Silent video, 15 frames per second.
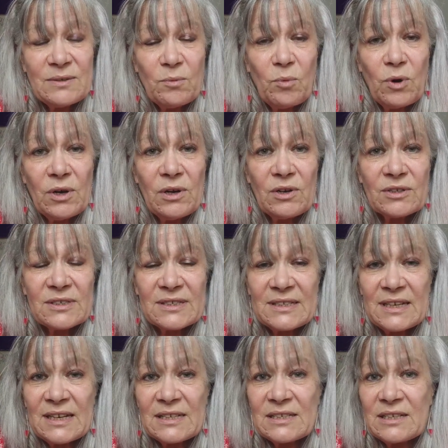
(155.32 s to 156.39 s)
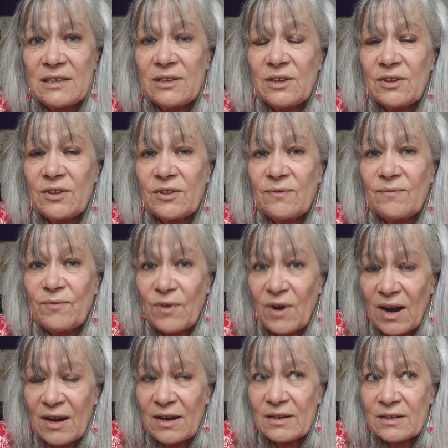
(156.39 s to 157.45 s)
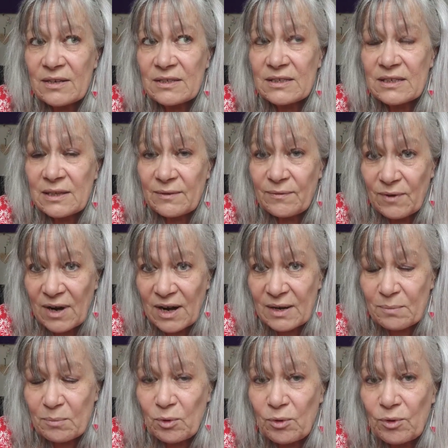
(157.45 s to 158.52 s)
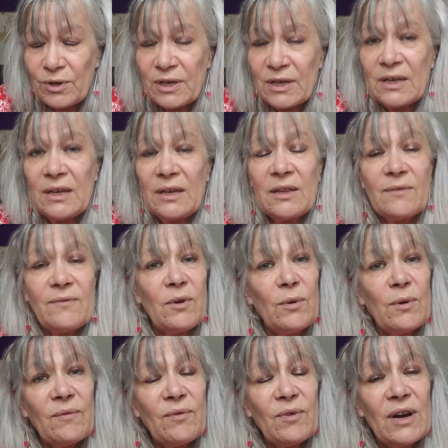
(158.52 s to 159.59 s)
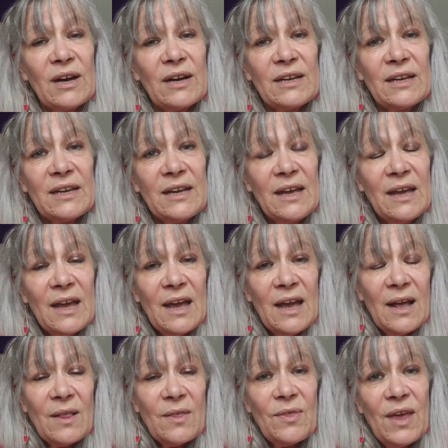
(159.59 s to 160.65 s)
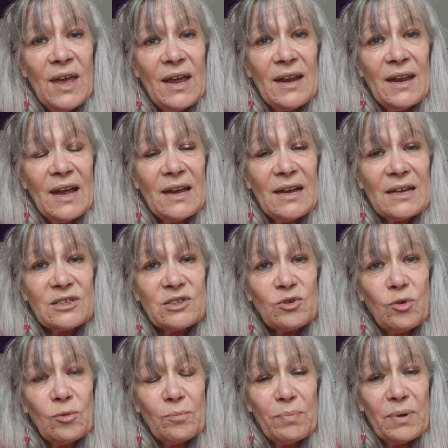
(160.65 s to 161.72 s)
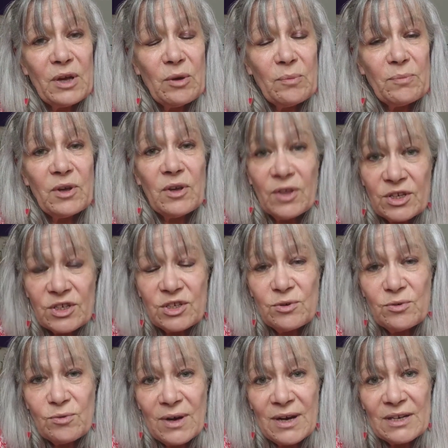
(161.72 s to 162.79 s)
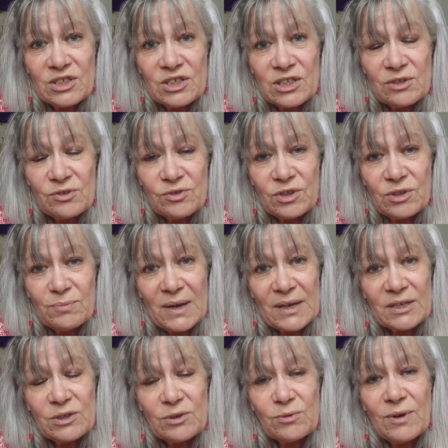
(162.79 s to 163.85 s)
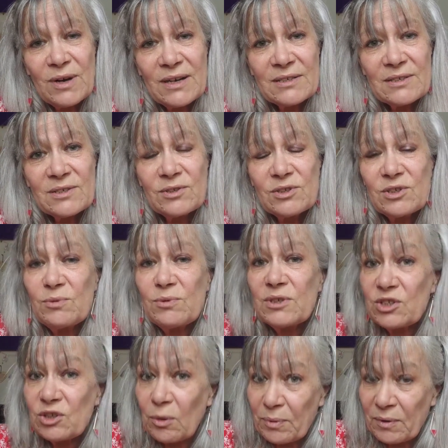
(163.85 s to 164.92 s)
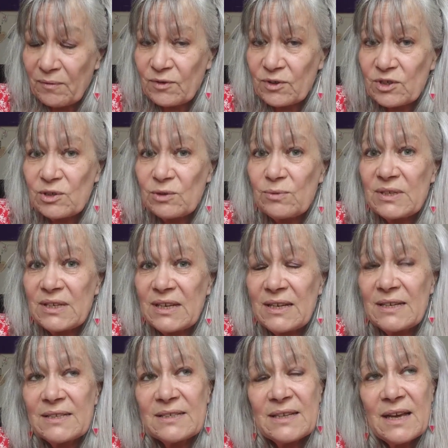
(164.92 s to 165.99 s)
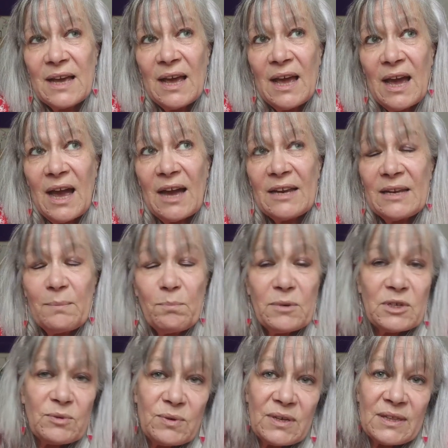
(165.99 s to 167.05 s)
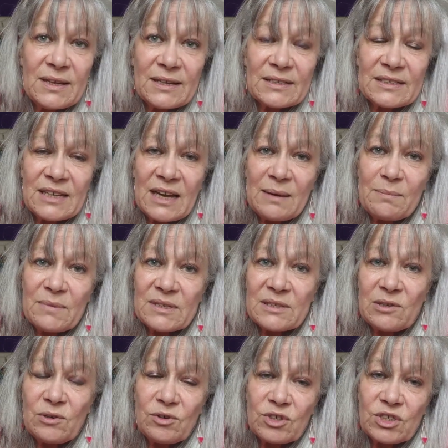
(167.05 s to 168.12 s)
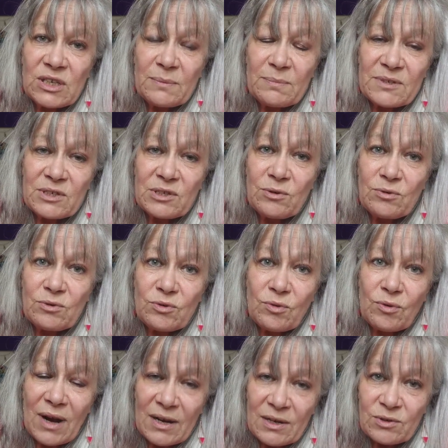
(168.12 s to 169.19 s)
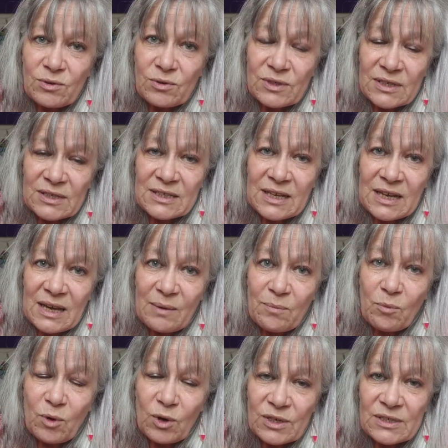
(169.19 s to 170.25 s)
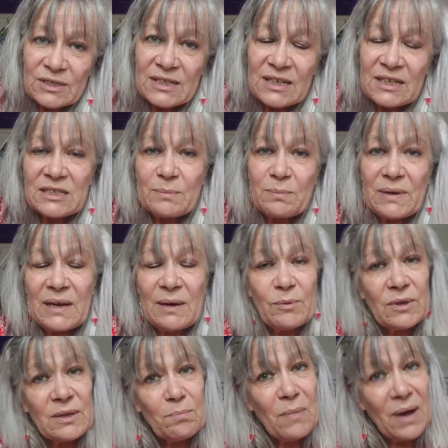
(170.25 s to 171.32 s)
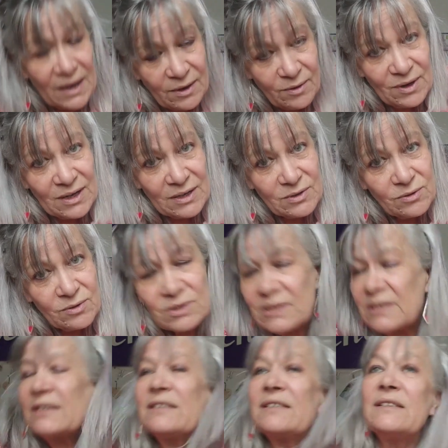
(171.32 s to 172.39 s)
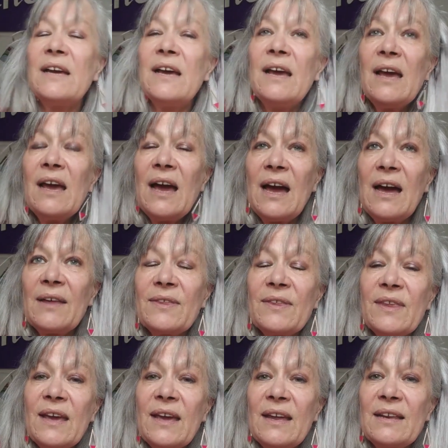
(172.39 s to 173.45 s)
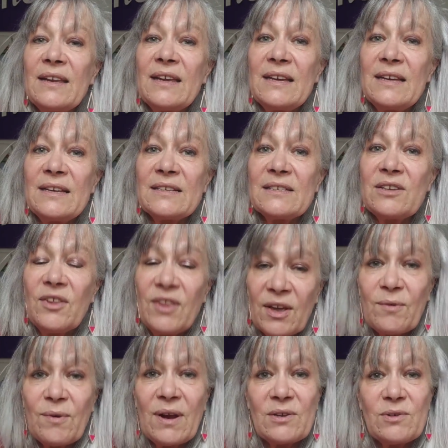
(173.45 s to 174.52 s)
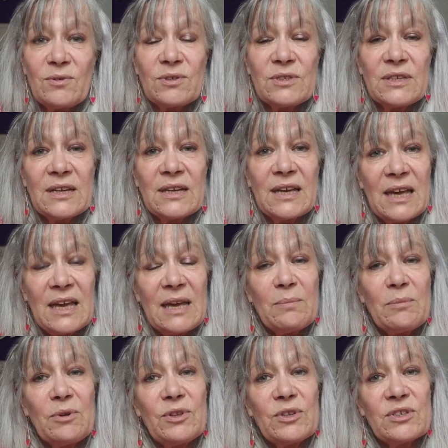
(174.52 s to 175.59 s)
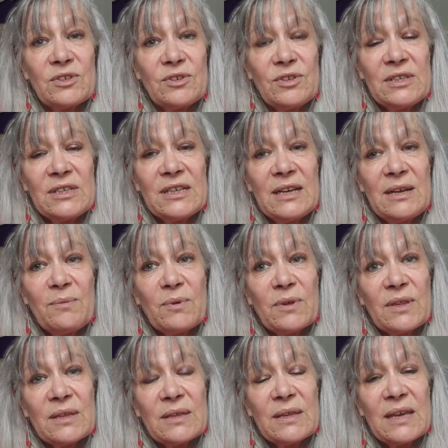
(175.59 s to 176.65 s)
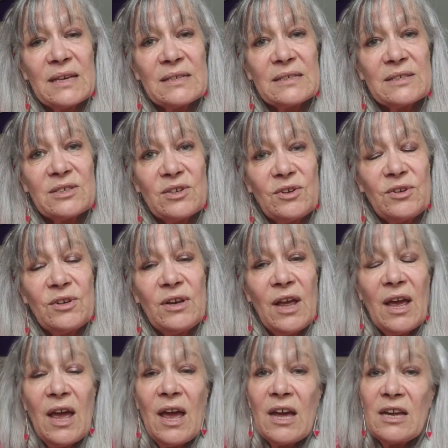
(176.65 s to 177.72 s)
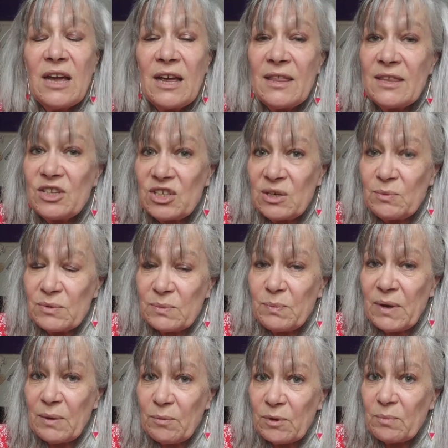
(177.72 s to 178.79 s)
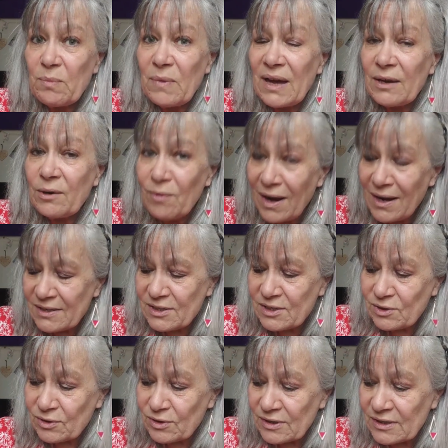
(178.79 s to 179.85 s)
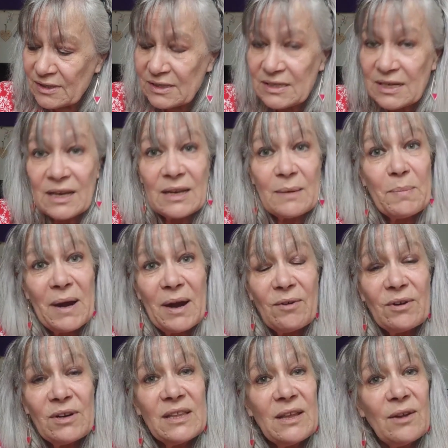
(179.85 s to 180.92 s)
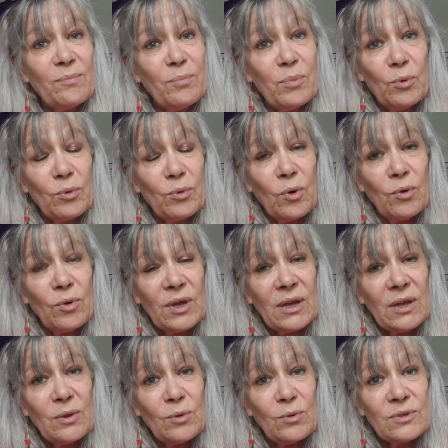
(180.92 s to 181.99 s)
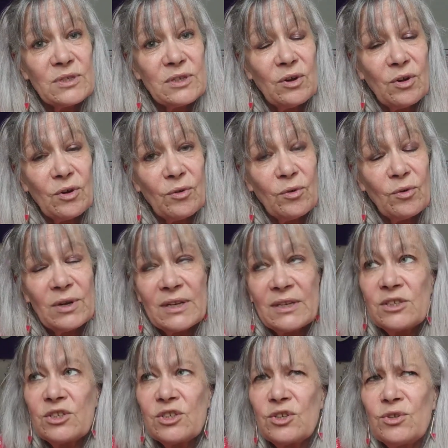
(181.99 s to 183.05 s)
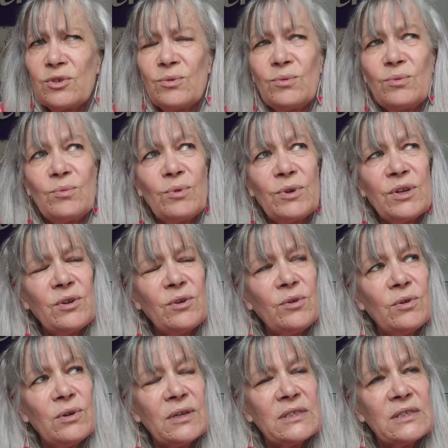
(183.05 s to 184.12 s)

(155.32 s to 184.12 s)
one lot stayed till the Friday morning, the following Friday. Then I had to go up and pick up the other 2 grandchildren, my 2 grandsons, who were stopping for 2 days. And in between that time, his lordship's 2 granddaughters came one day to play with my granddaughters, and then his other granddaughter came on the Sunday with his son, and she was playing with my grandsons. And apparently they're those lot are all into, what do you call